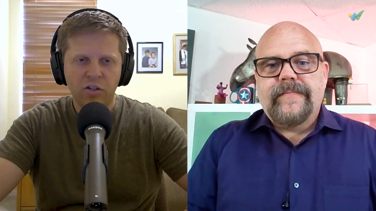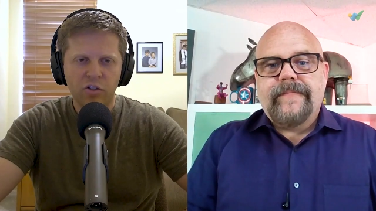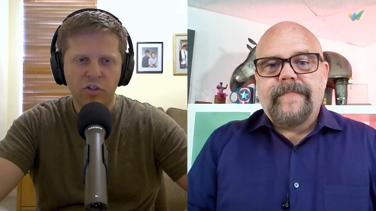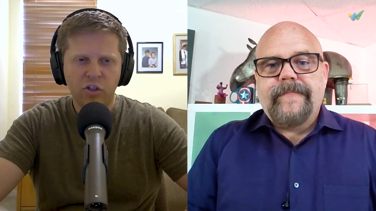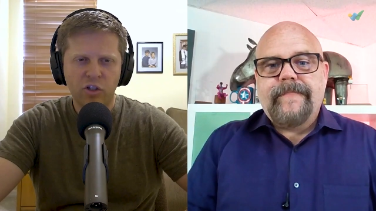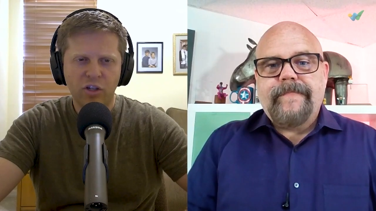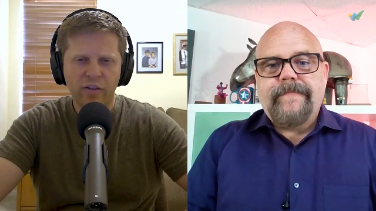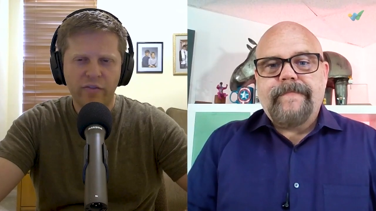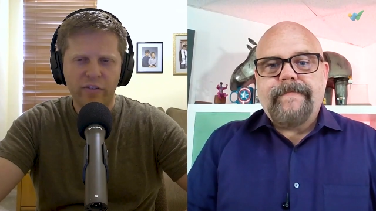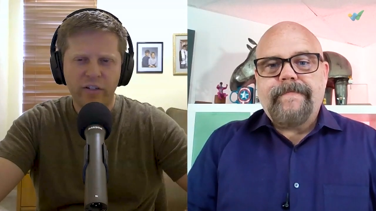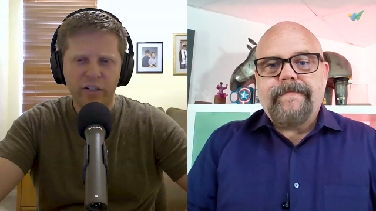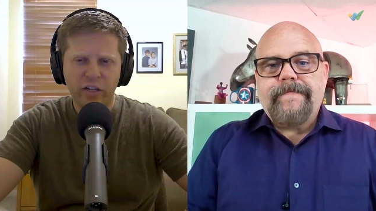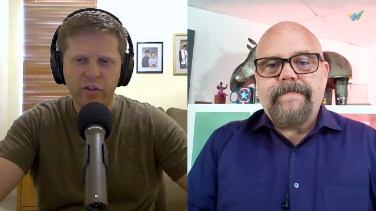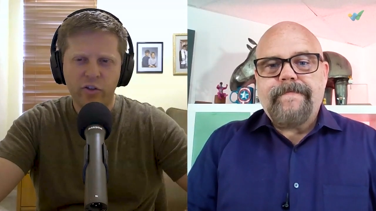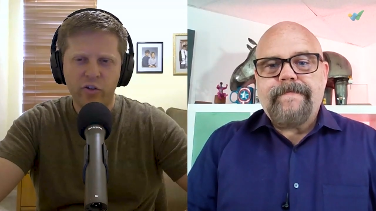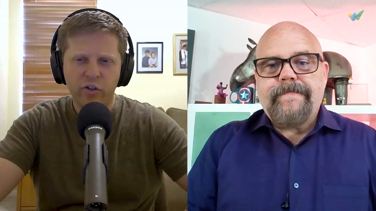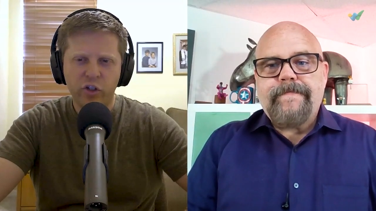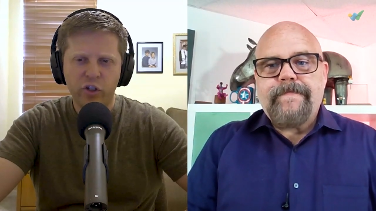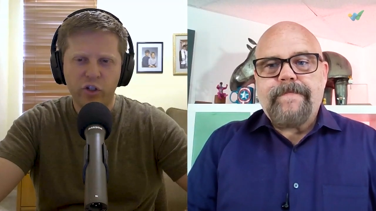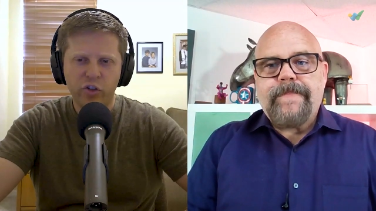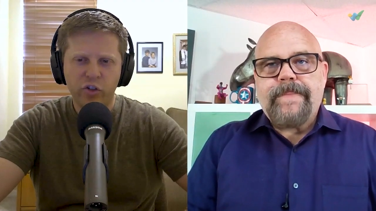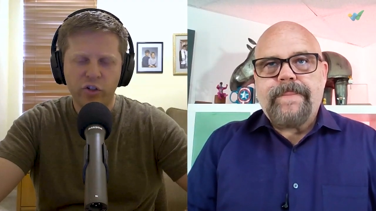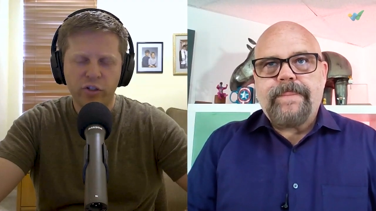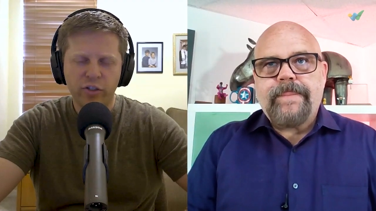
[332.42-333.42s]
Speaker 1: Do you have any other
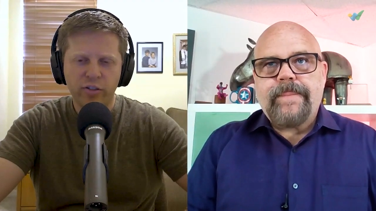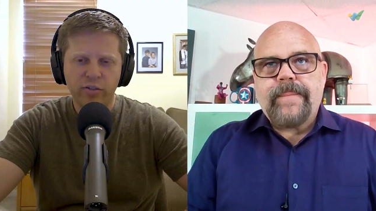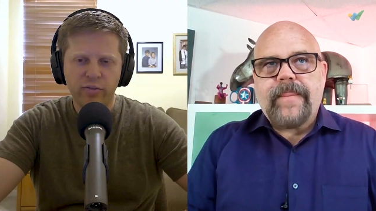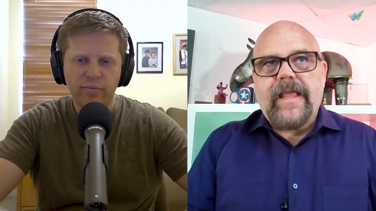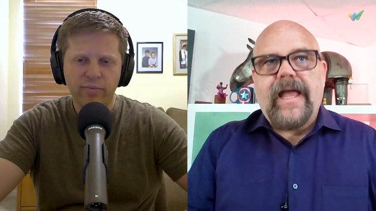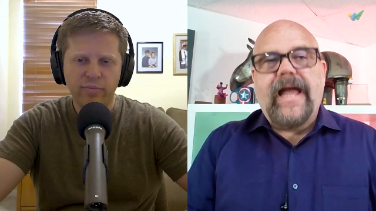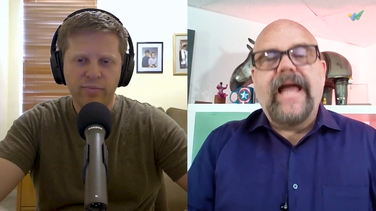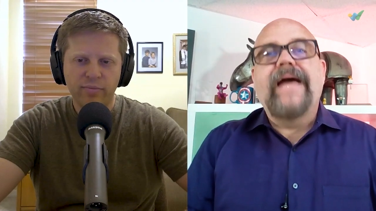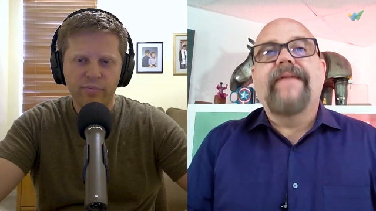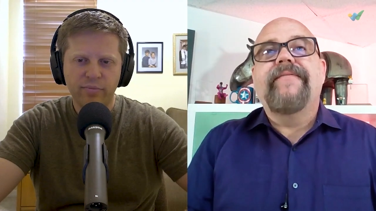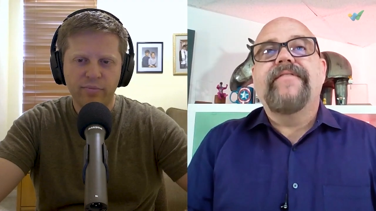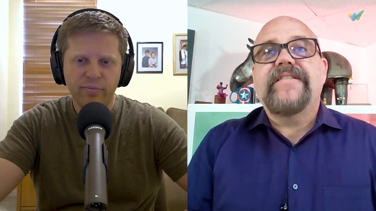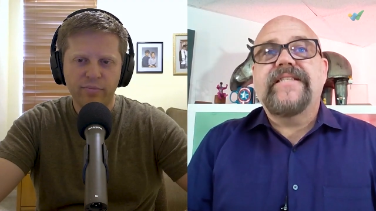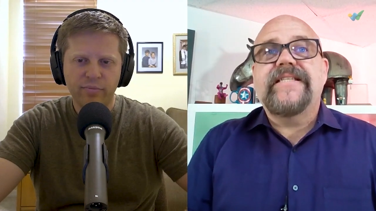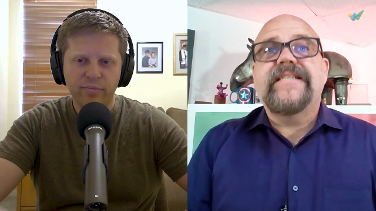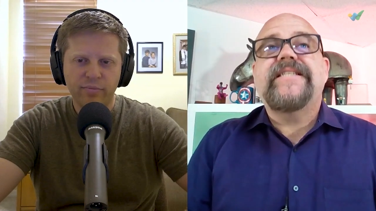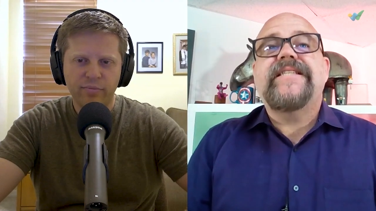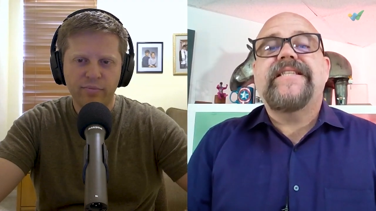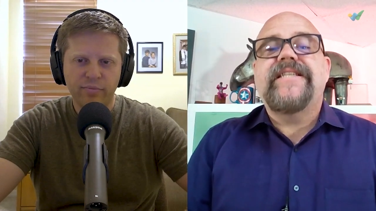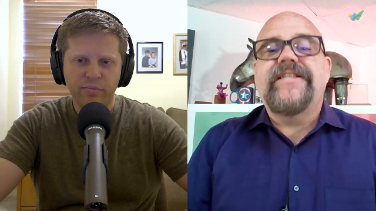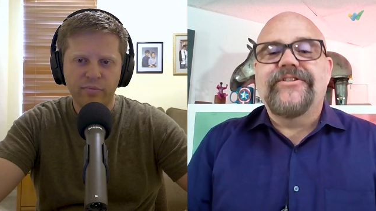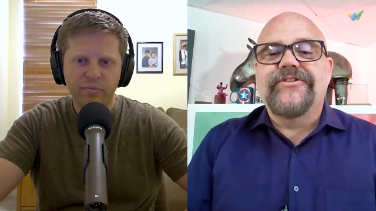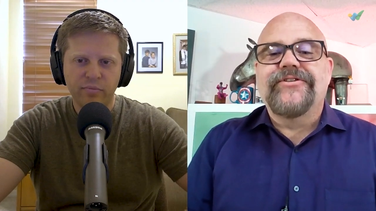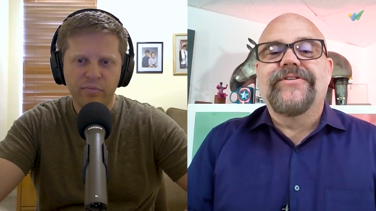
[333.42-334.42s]
children?
Speaker 2: I have a
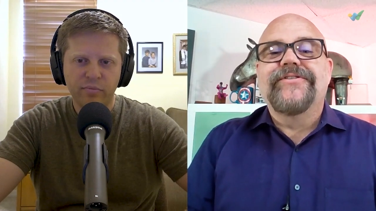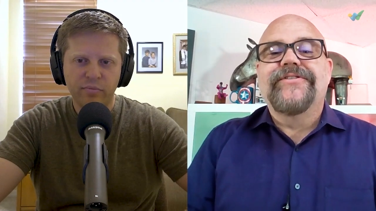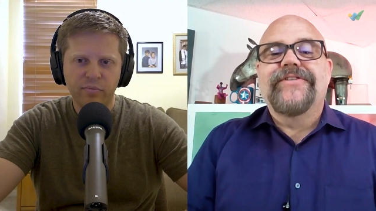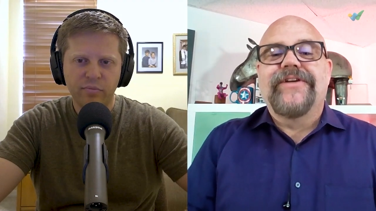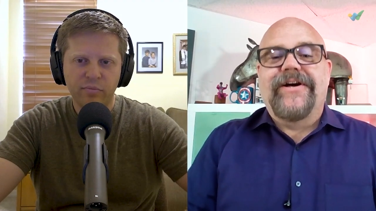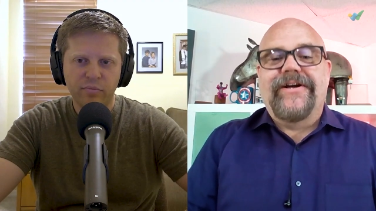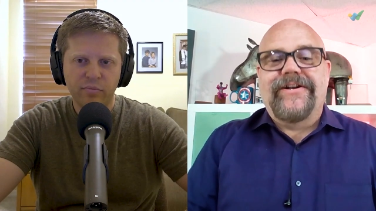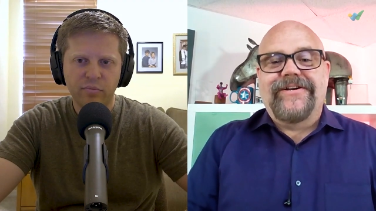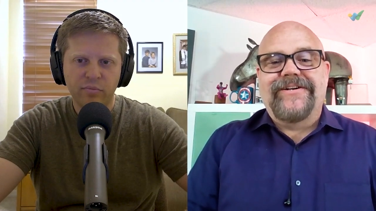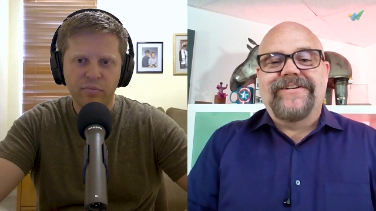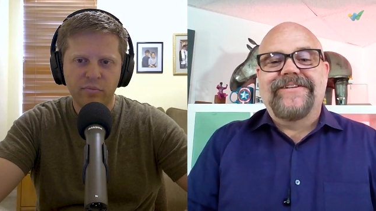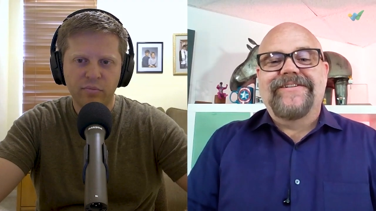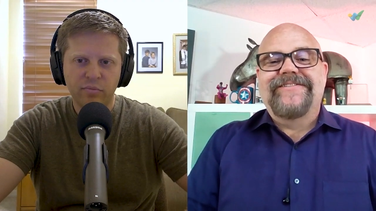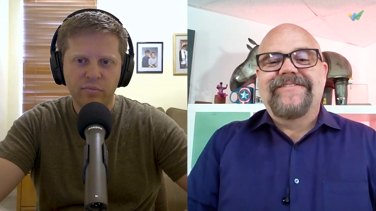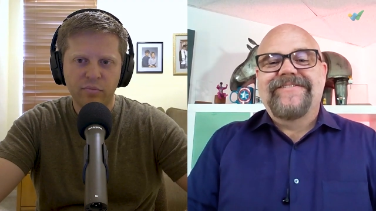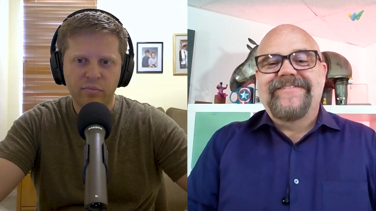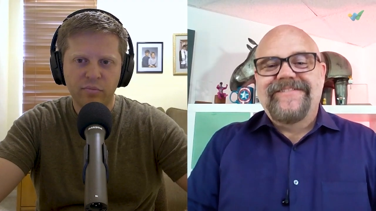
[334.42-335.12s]
16 year old daughter.